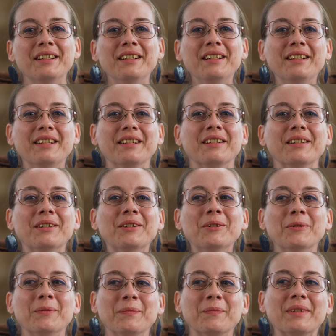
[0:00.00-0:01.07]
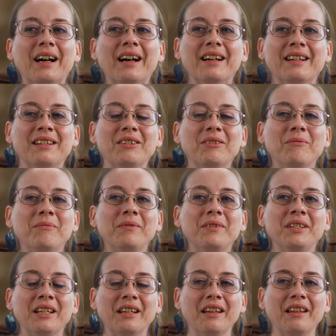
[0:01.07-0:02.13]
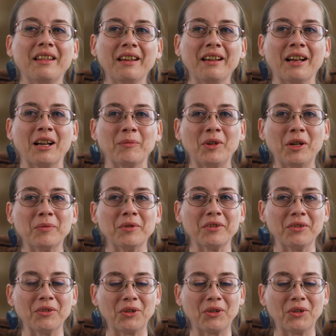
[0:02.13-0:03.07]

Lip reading: I didn't think I'd be able to